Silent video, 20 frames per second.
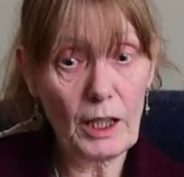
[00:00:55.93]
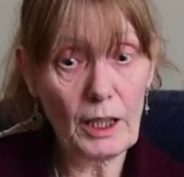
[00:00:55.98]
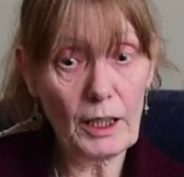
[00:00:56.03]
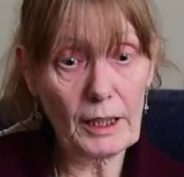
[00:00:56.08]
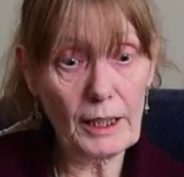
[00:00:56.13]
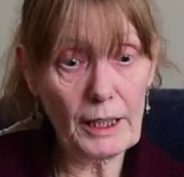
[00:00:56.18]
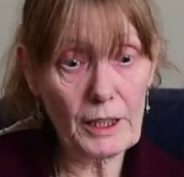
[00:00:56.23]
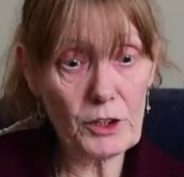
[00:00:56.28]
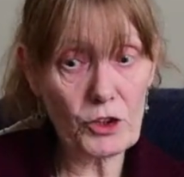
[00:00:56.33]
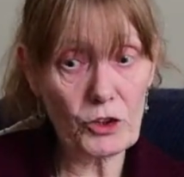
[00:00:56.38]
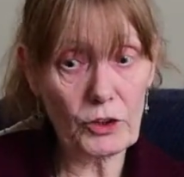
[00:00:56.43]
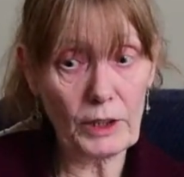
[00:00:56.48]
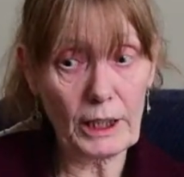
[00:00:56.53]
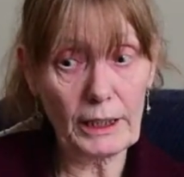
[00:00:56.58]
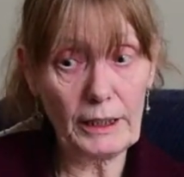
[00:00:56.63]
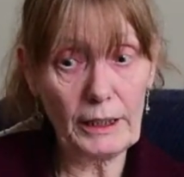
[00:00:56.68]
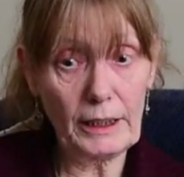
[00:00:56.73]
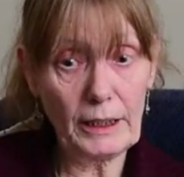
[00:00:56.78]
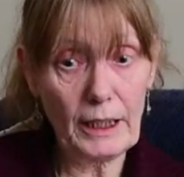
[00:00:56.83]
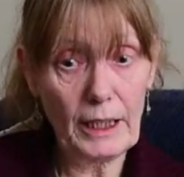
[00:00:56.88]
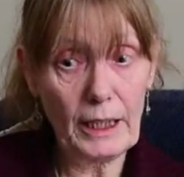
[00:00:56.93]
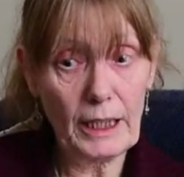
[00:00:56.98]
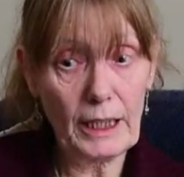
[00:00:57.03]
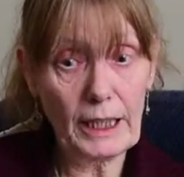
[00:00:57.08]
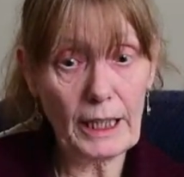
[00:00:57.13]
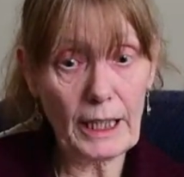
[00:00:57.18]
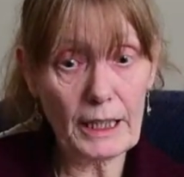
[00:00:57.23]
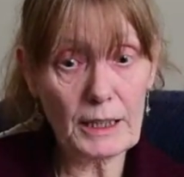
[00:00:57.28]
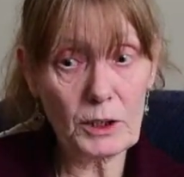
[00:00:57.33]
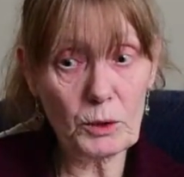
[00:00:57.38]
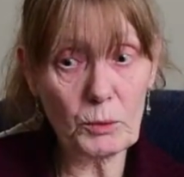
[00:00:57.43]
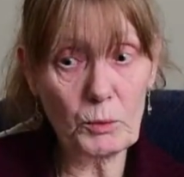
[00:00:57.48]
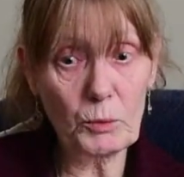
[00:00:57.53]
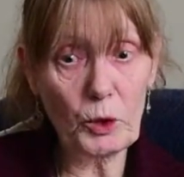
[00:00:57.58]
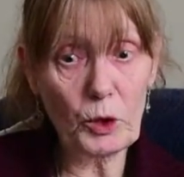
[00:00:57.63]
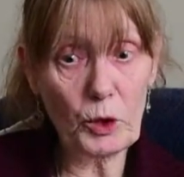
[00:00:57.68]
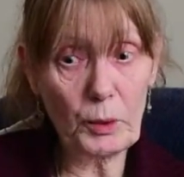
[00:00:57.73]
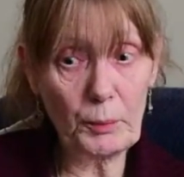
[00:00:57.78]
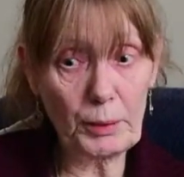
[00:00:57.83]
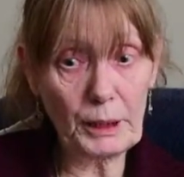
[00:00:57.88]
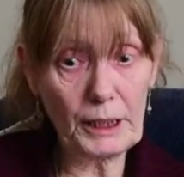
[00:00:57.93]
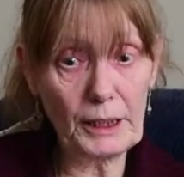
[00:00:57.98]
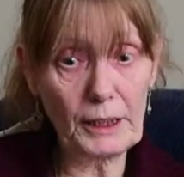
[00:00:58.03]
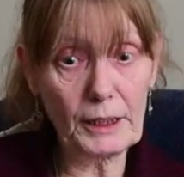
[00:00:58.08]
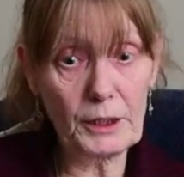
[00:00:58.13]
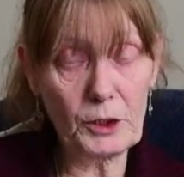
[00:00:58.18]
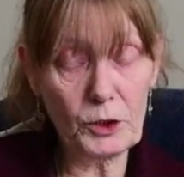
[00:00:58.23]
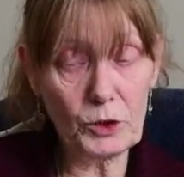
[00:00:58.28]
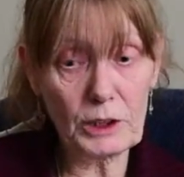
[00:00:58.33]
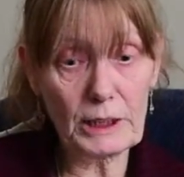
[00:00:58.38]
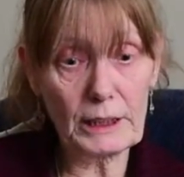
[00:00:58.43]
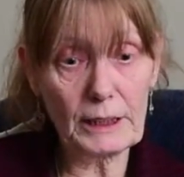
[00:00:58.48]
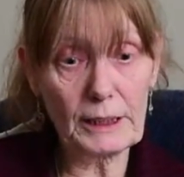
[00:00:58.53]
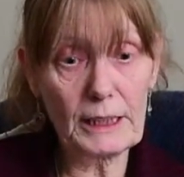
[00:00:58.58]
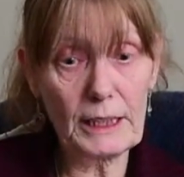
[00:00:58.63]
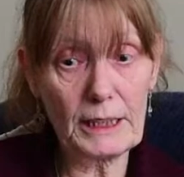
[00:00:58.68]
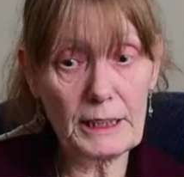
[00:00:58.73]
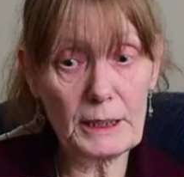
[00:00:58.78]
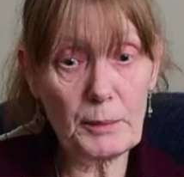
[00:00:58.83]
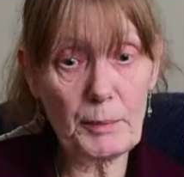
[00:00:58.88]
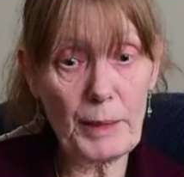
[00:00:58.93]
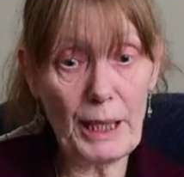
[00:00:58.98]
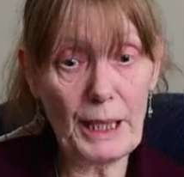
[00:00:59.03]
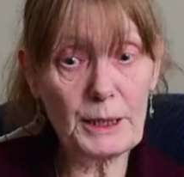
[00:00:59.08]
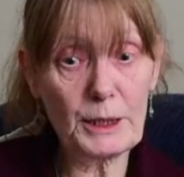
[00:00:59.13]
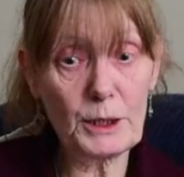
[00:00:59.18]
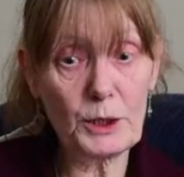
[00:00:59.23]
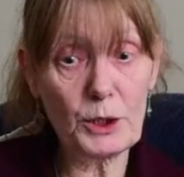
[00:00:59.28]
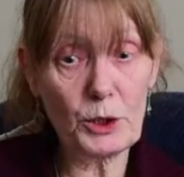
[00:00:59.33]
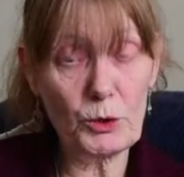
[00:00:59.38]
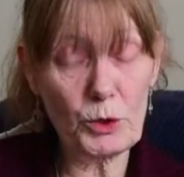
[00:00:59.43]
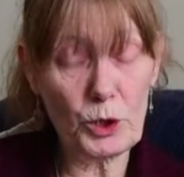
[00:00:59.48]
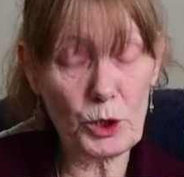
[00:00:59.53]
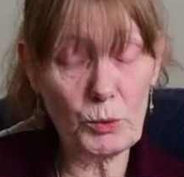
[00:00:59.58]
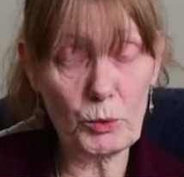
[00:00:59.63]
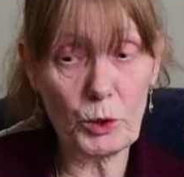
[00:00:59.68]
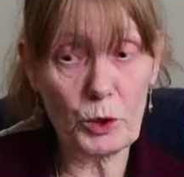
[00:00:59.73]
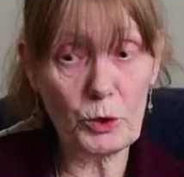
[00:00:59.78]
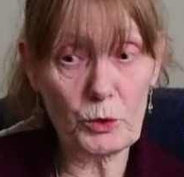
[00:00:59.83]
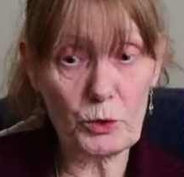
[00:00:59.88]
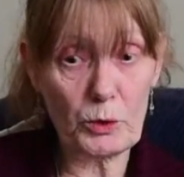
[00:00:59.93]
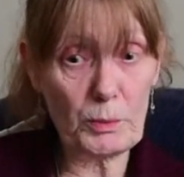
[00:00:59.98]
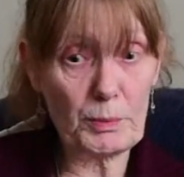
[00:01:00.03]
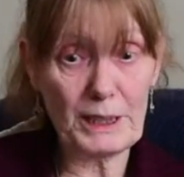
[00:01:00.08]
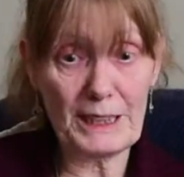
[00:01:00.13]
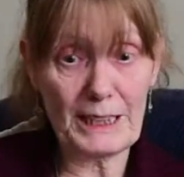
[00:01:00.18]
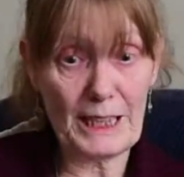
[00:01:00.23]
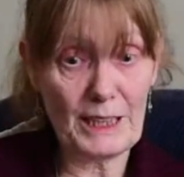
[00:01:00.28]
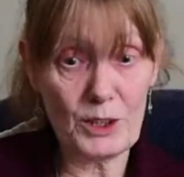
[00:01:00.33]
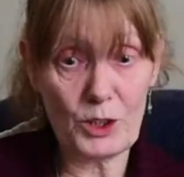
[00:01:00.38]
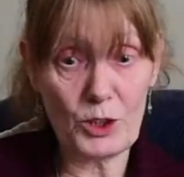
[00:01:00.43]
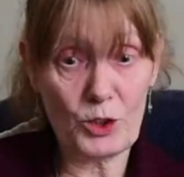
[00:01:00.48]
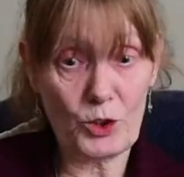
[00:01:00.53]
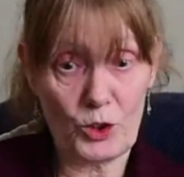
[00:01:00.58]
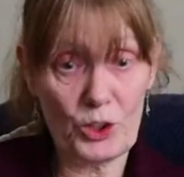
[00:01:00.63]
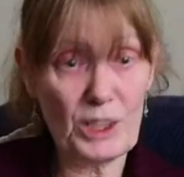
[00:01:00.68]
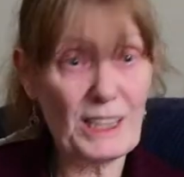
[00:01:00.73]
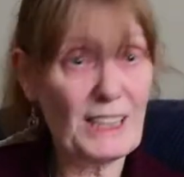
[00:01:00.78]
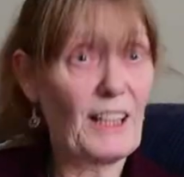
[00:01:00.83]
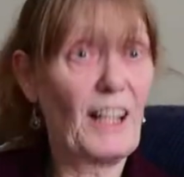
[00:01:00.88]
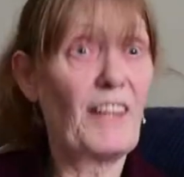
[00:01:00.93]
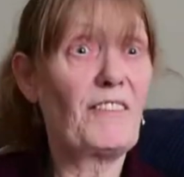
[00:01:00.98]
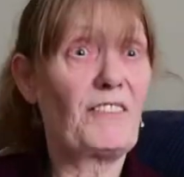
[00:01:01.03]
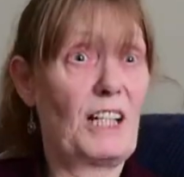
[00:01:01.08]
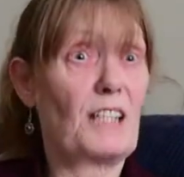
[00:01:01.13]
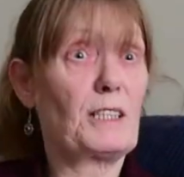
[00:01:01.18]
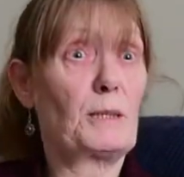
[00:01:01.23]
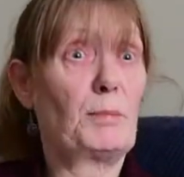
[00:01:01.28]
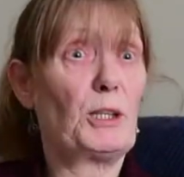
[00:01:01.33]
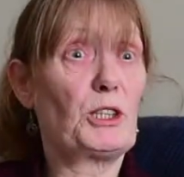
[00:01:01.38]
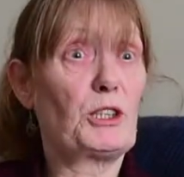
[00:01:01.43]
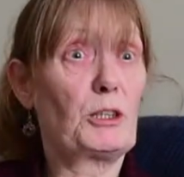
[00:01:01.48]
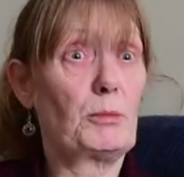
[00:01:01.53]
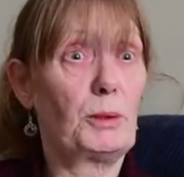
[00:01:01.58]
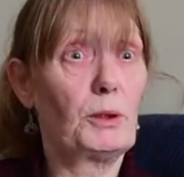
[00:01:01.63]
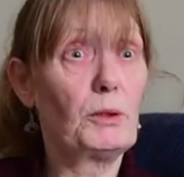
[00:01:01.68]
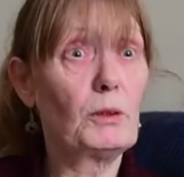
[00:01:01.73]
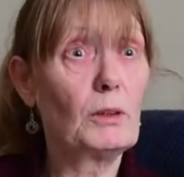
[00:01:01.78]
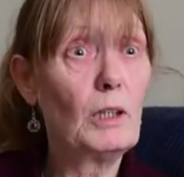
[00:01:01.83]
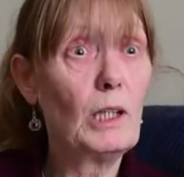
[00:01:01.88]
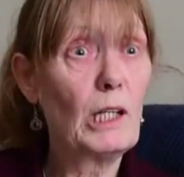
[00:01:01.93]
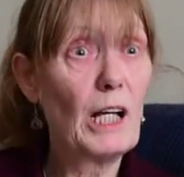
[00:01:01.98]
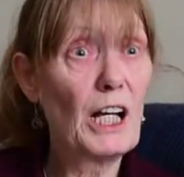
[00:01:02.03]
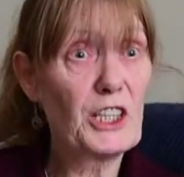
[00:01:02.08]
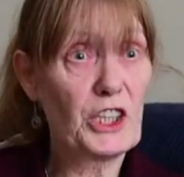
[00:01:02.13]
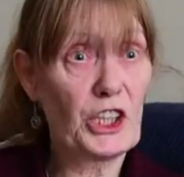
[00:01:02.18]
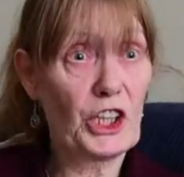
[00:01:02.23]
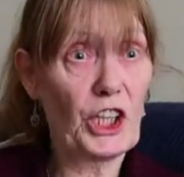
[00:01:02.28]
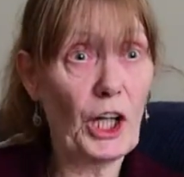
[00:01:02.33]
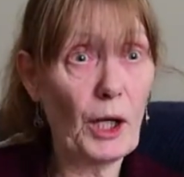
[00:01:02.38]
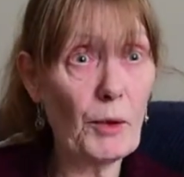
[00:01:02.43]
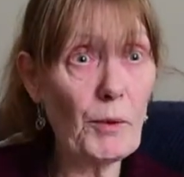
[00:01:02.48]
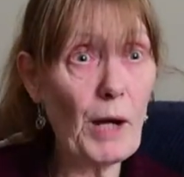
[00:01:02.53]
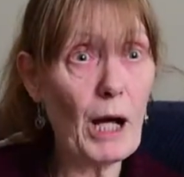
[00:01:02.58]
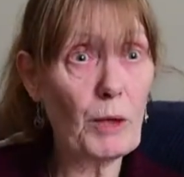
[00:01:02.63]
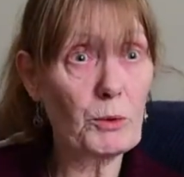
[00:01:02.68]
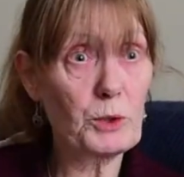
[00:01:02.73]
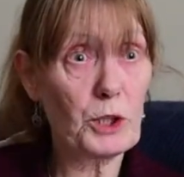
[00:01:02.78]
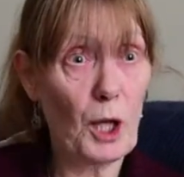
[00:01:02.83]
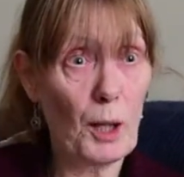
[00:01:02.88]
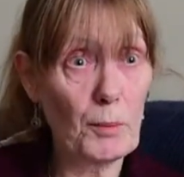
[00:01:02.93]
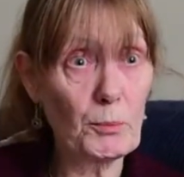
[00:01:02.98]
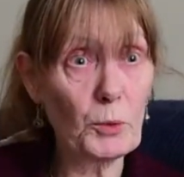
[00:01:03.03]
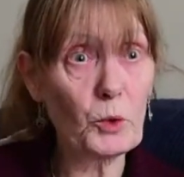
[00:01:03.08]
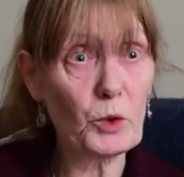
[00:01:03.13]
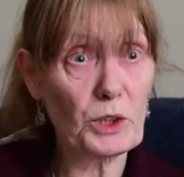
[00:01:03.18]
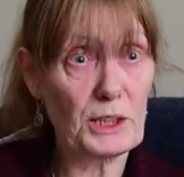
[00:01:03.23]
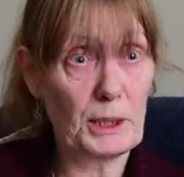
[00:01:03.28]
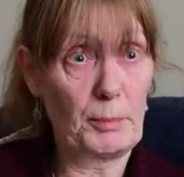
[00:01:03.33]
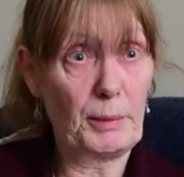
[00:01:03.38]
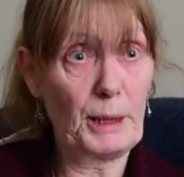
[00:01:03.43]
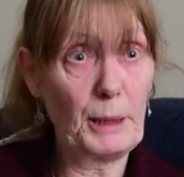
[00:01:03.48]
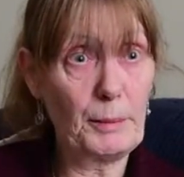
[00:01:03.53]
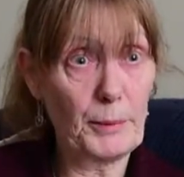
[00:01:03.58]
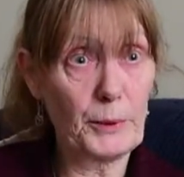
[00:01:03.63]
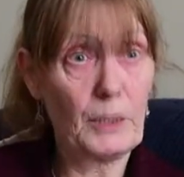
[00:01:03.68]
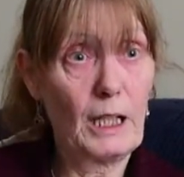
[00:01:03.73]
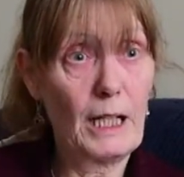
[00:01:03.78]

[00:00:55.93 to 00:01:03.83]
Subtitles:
literally get someone completely and utterly independent who she 100% trusts, if that's possible, to go out amongst the people